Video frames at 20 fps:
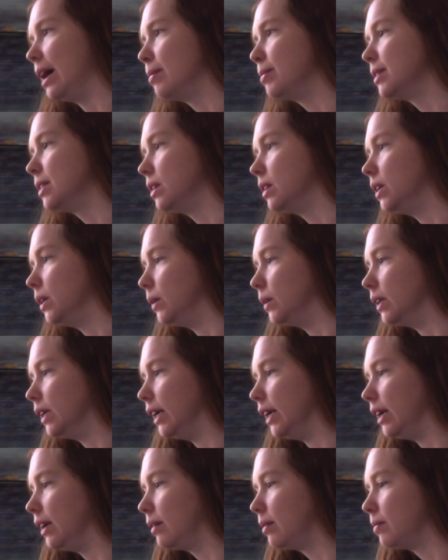
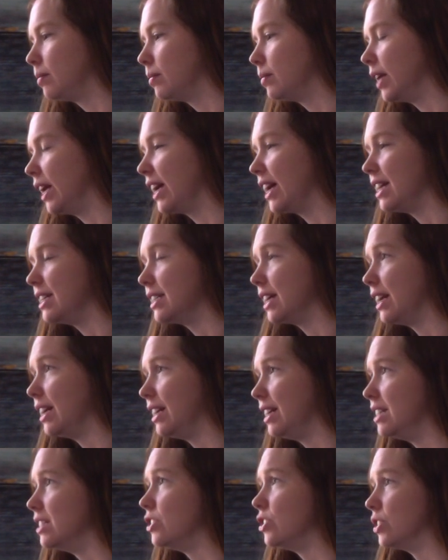absolutely. Like I said, it
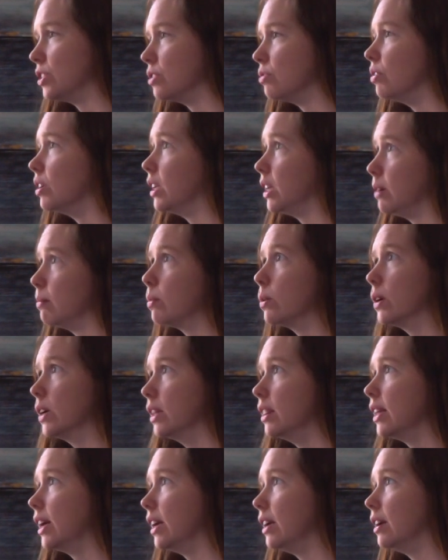is just really
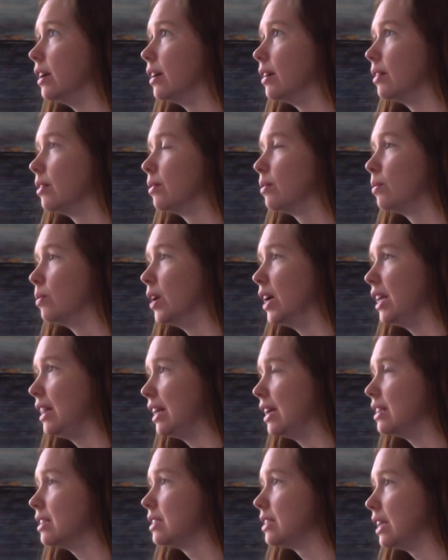important that you're wearing
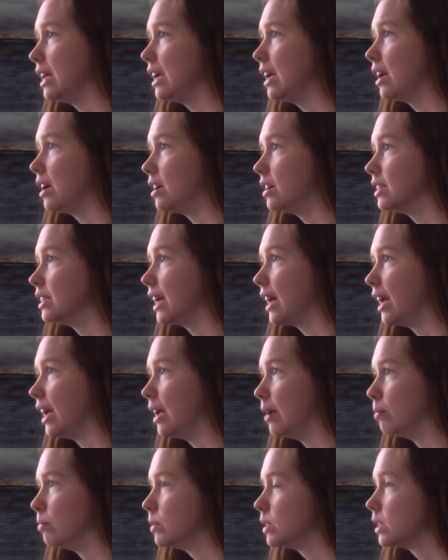that sling at all
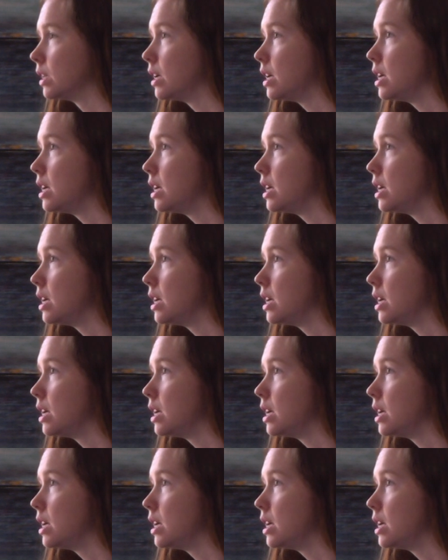times.